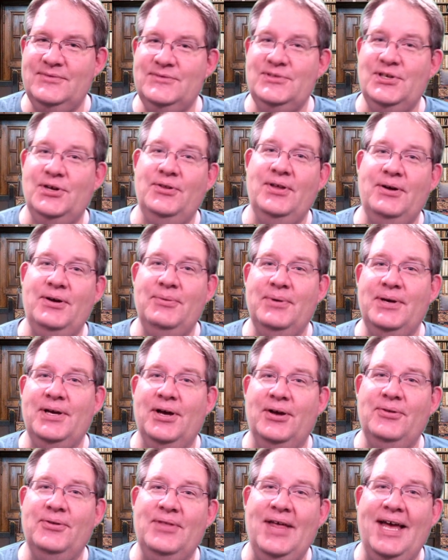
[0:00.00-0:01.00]
so there we
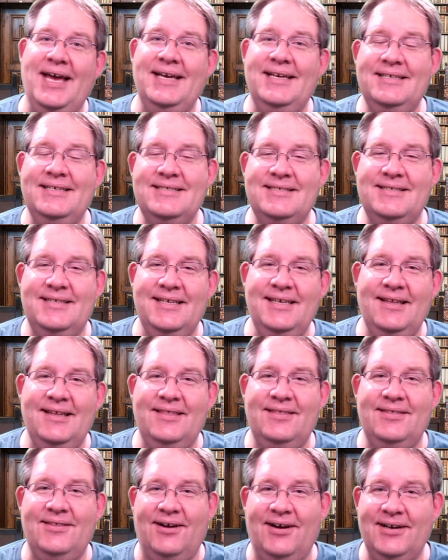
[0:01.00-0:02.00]
go. That is the
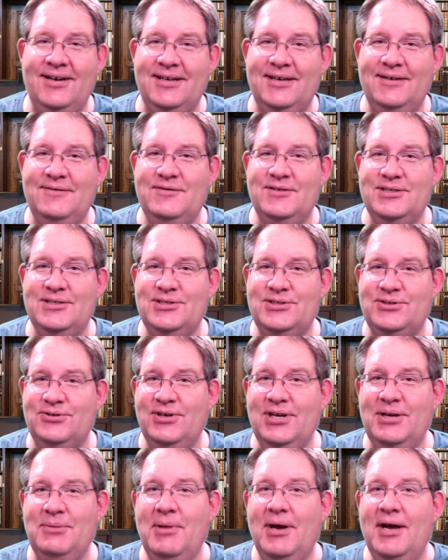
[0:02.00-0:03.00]
thought of the
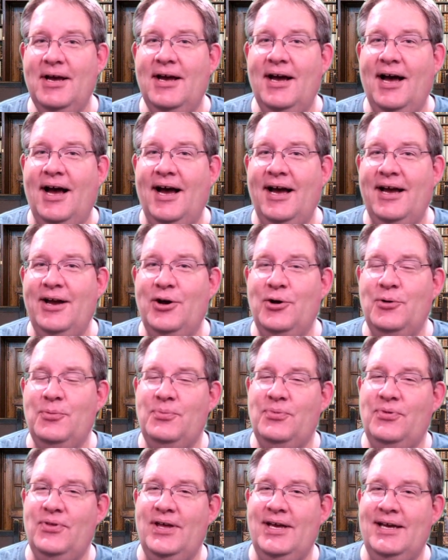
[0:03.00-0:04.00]
stream. I
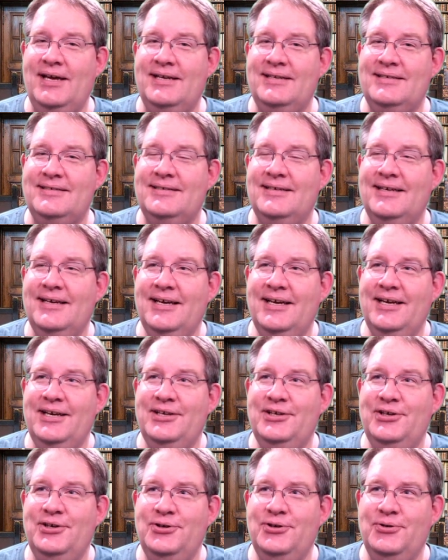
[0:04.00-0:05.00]
hope that
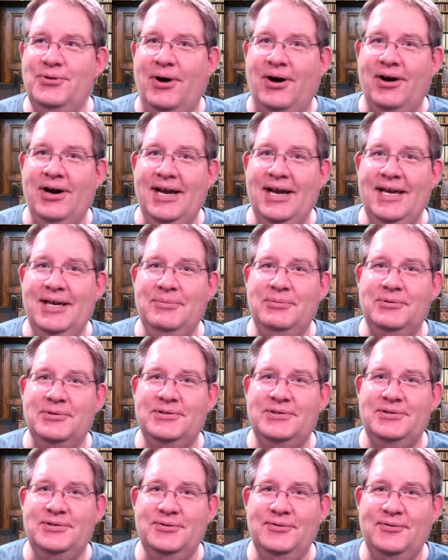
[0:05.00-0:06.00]
you are
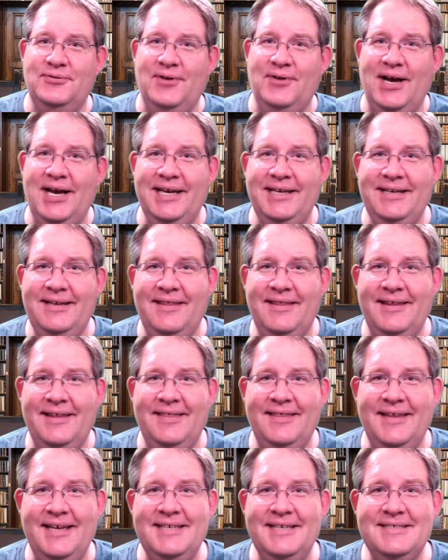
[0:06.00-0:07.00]
able to find the
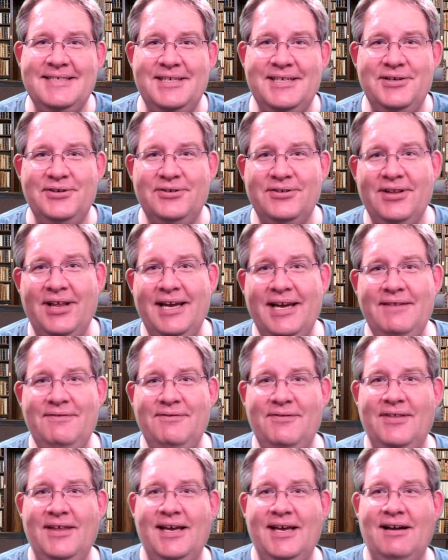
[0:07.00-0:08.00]
things in your
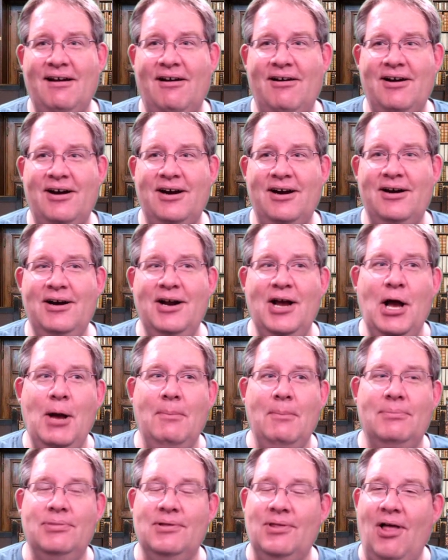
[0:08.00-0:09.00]
life that are
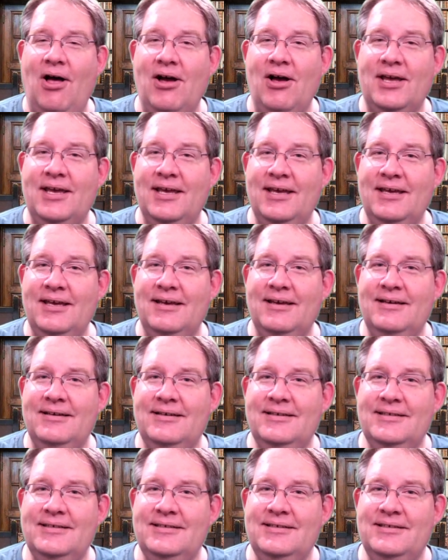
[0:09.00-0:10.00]
blocking
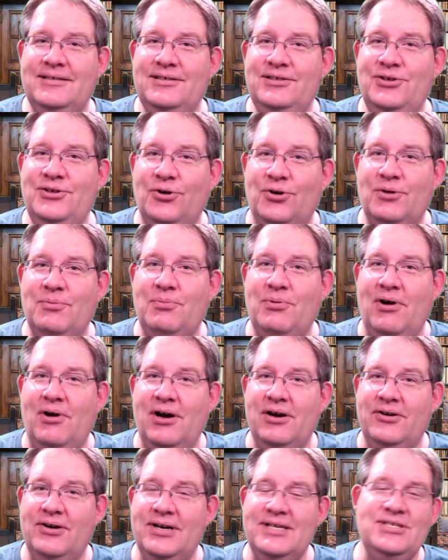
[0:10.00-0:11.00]
your
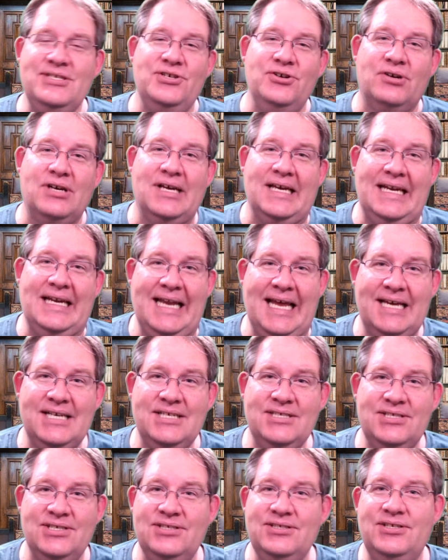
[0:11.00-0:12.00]
progress, your
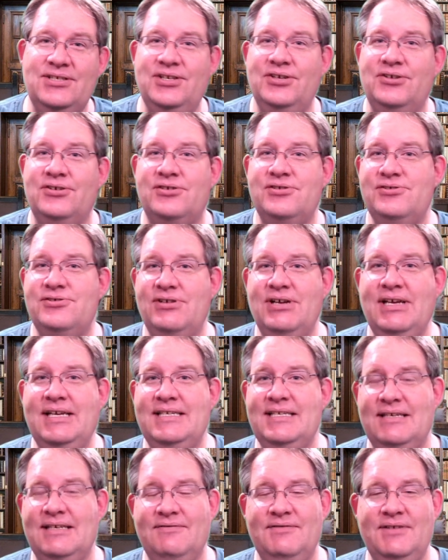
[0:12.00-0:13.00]
connection to your
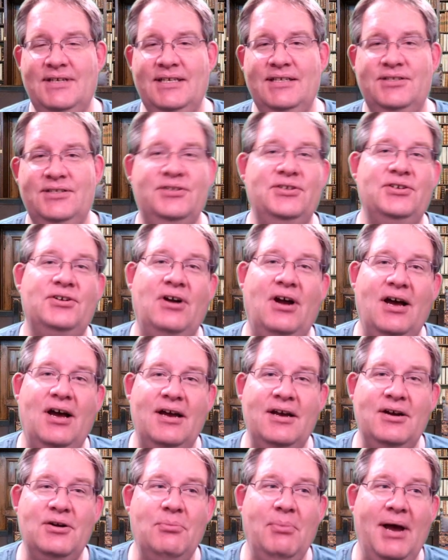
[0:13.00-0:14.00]
creativity, to your
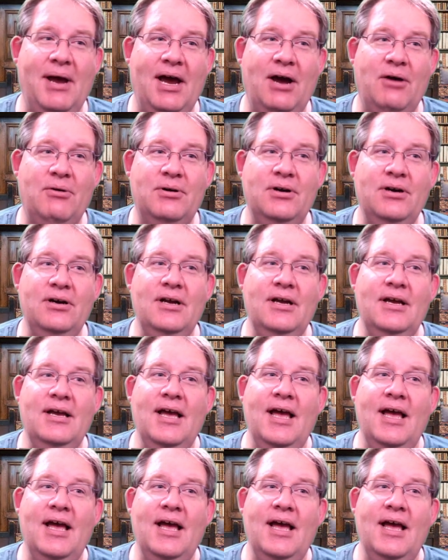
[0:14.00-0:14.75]
higher power,